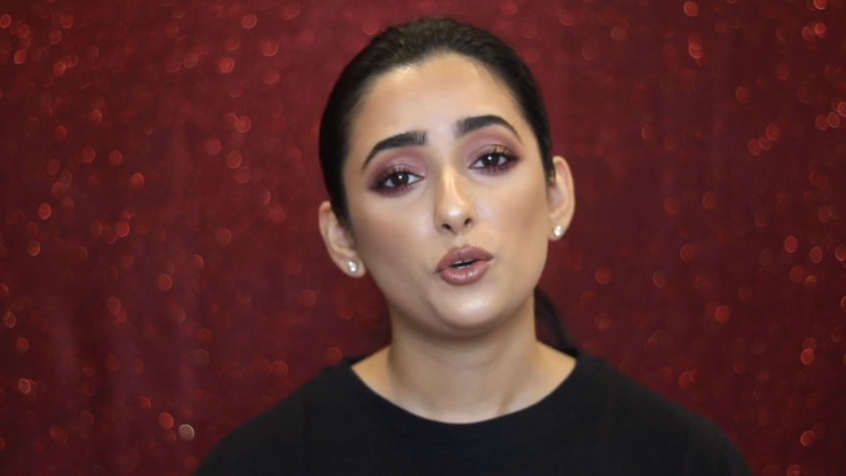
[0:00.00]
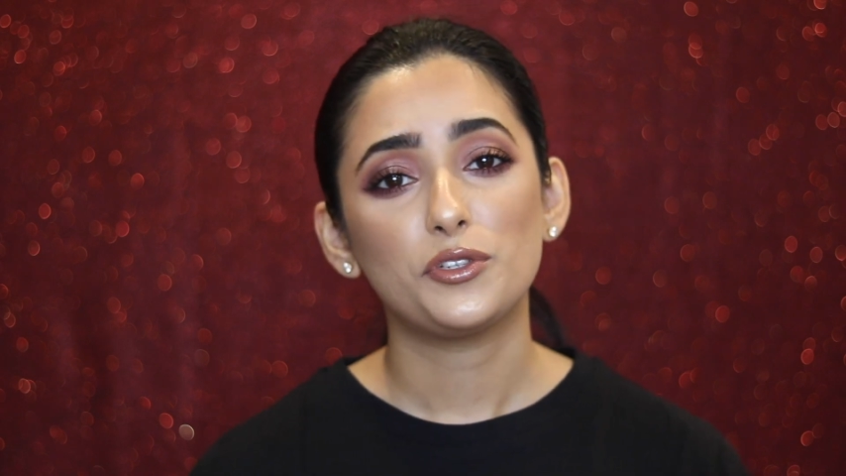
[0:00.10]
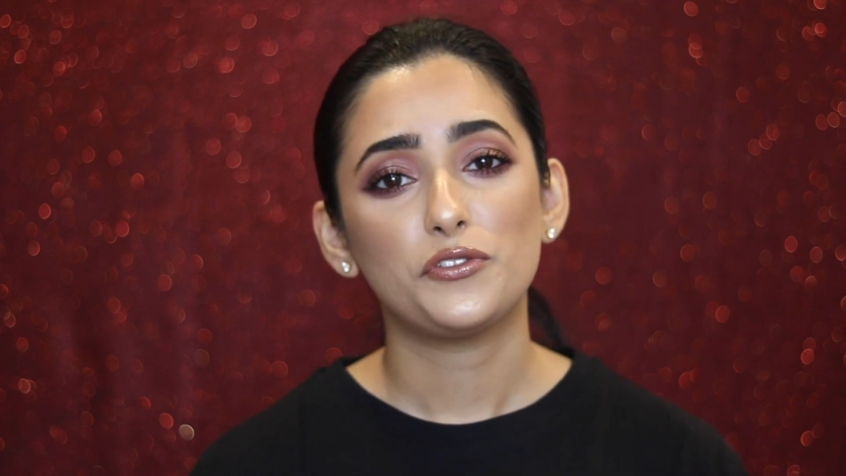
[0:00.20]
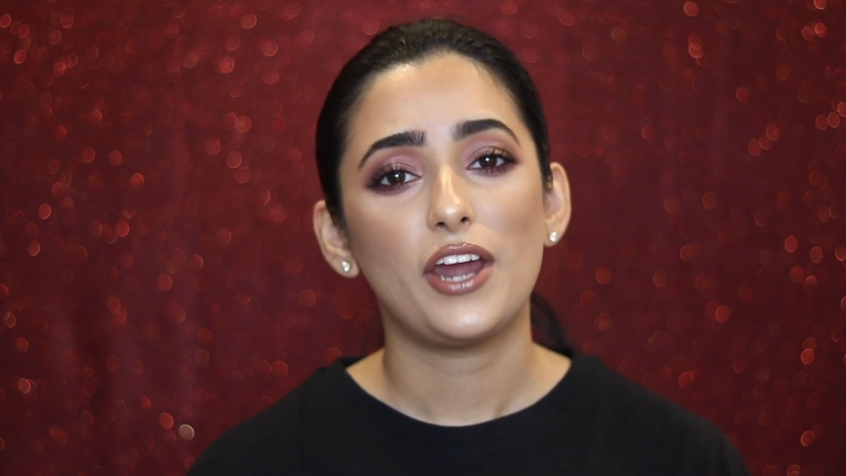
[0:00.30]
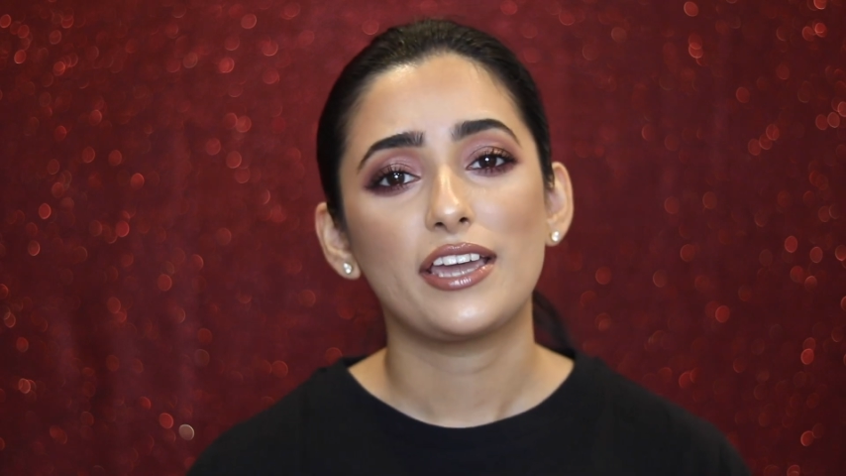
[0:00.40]

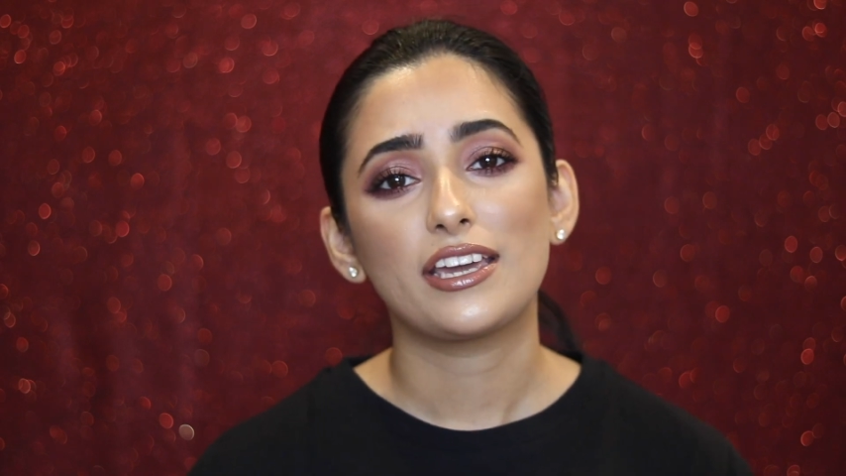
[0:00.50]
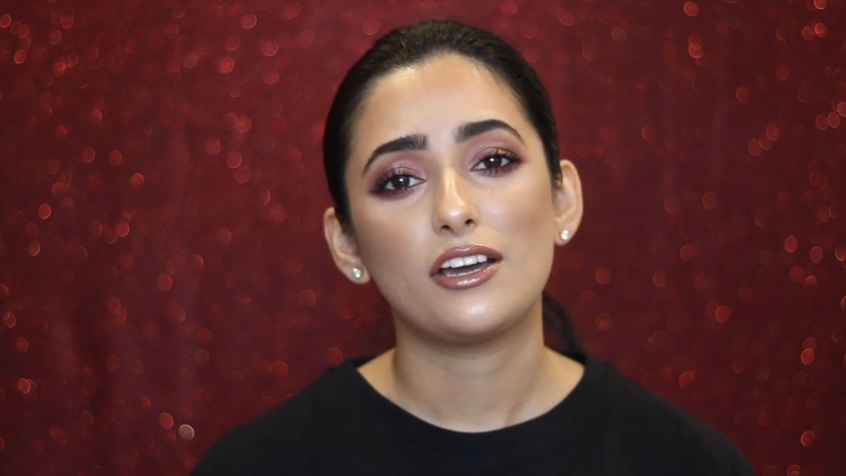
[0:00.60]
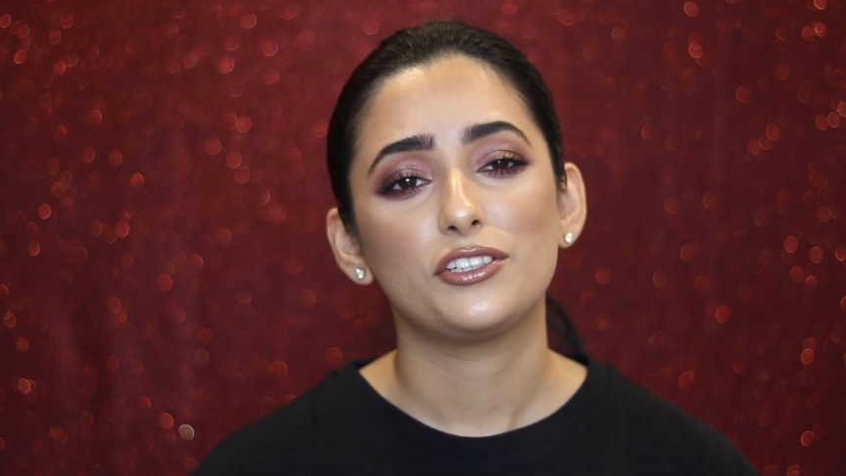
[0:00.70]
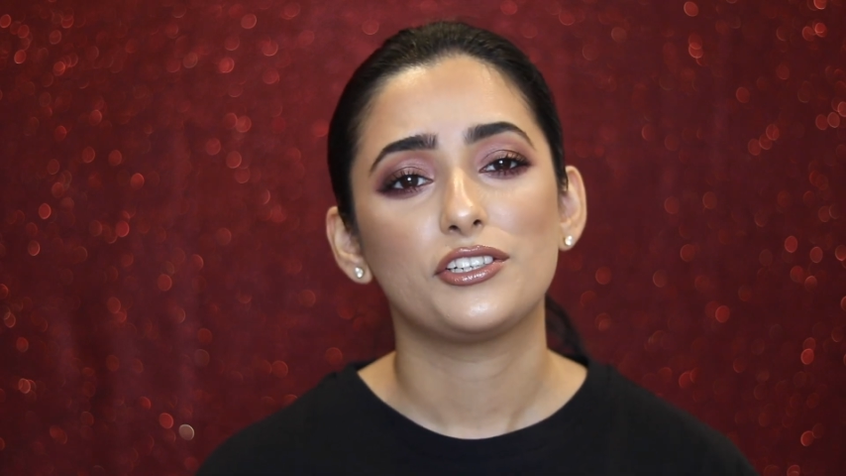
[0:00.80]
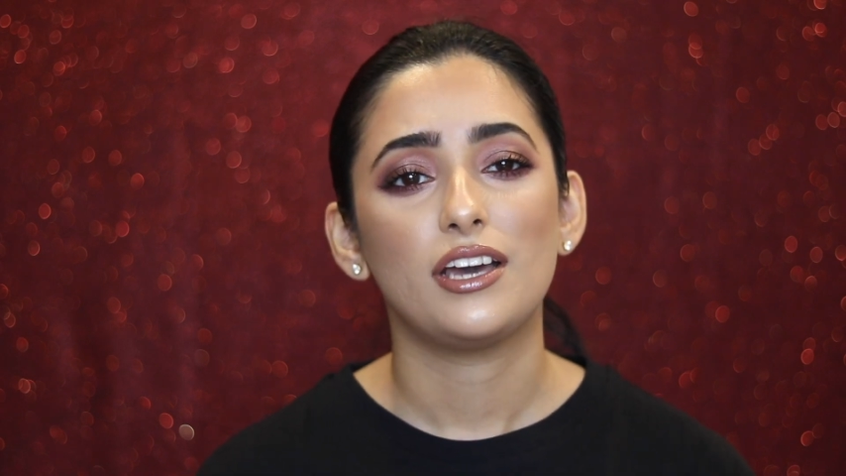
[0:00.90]
much for hanging
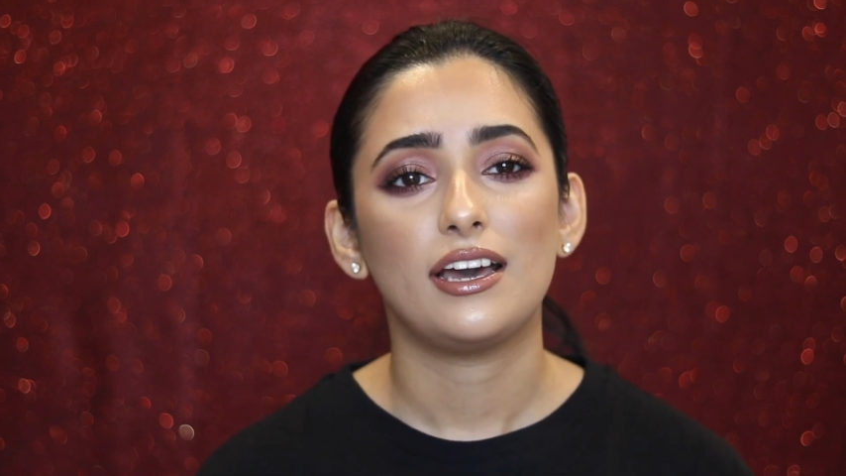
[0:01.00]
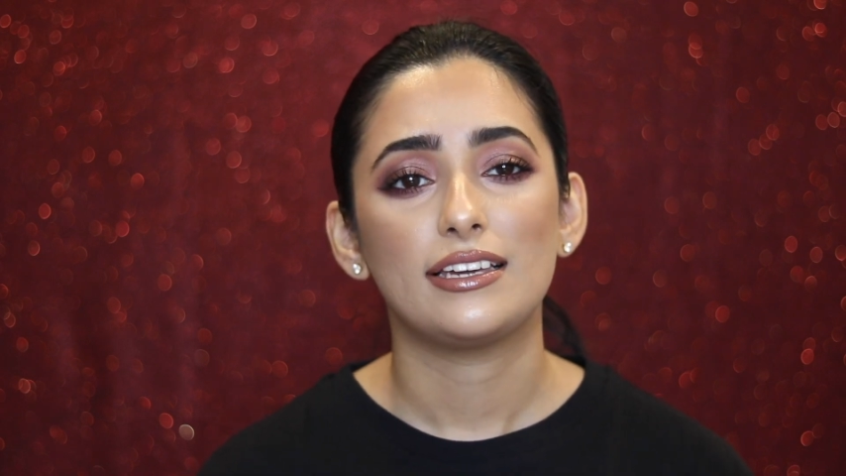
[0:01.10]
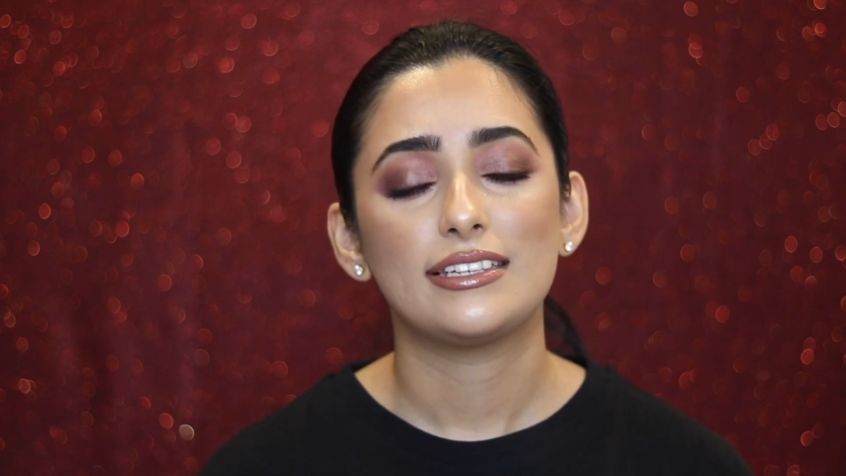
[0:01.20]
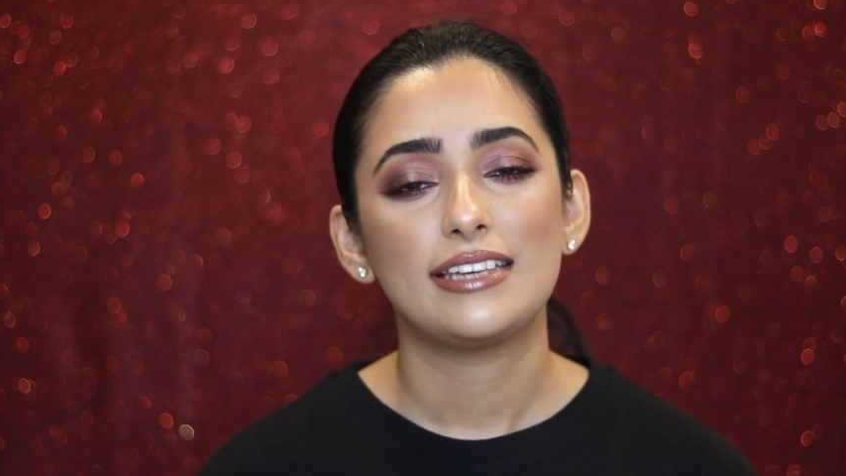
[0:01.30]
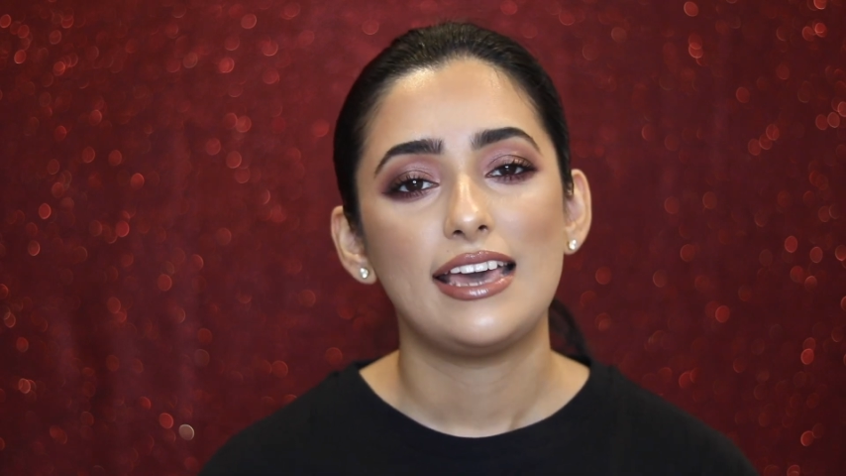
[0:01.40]
out, you
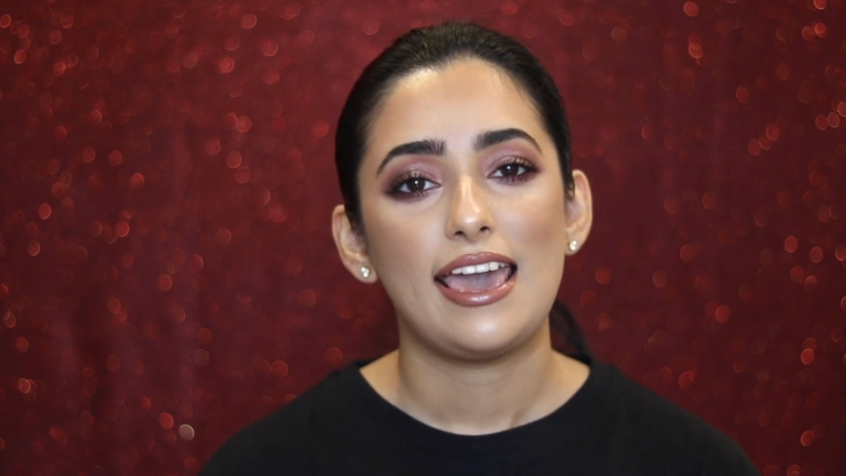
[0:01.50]
guys,